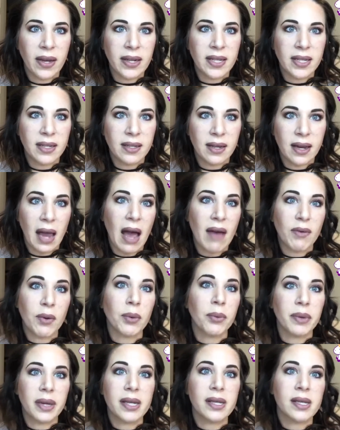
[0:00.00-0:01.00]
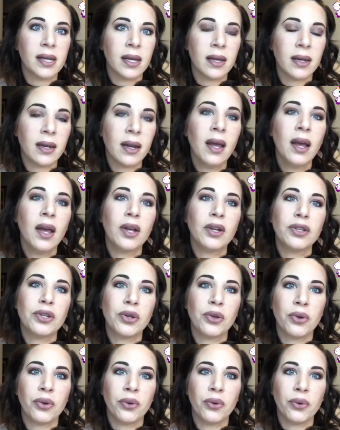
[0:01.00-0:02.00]
I didn't have a reason
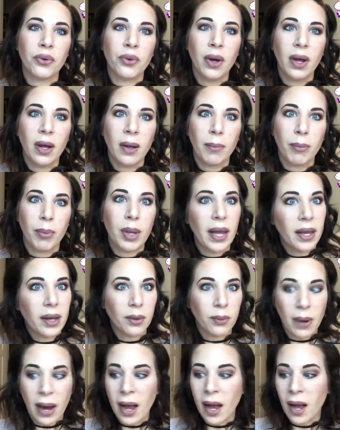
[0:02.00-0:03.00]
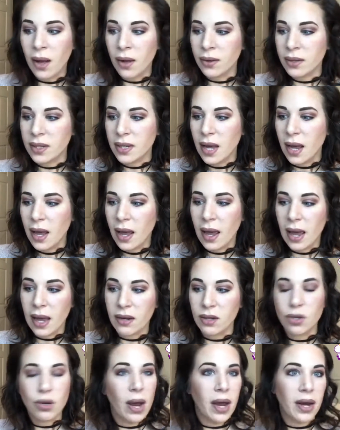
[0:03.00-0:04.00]
to play around
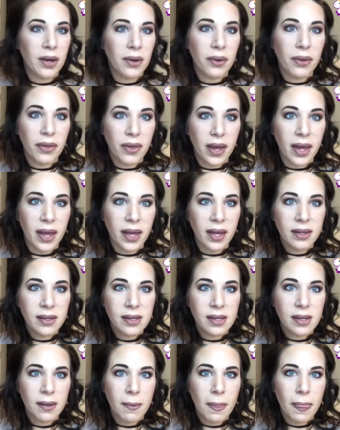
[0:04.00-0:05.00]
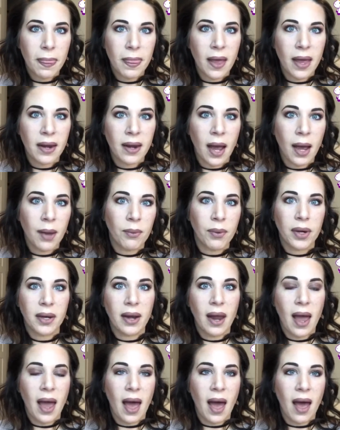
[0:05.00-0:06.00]
and try new things, then I
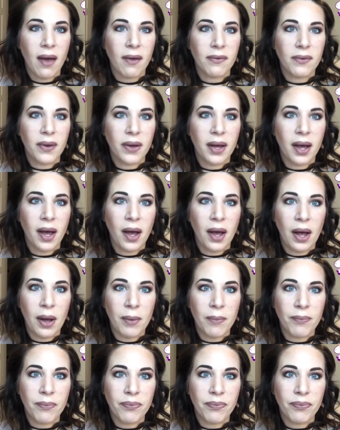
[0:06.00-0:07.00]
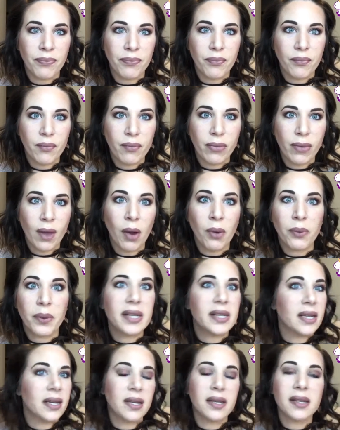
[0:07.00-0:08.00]
wouldn't have a
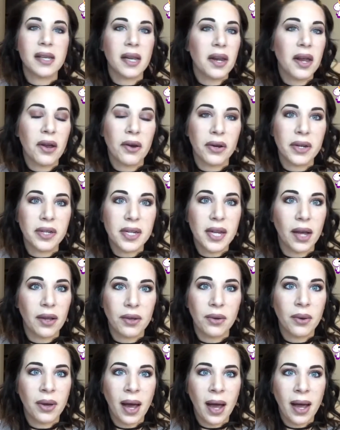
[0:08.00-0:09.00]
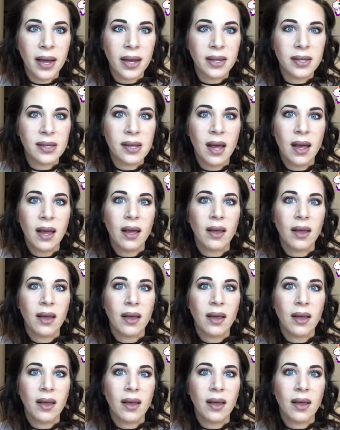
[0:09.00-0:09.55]
reason to sit here and tell you guys